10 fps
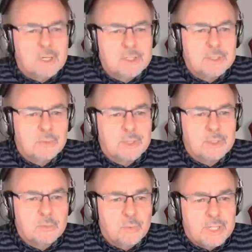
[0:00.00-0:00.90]
I think
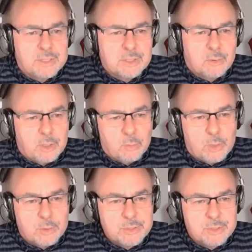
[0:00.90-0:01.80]
we're actually quite
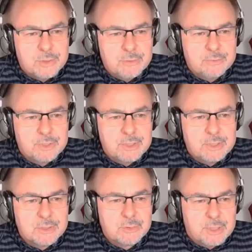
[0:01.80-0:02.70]
well served
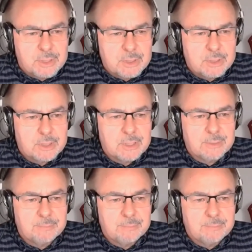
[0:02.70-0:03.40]
in Australia.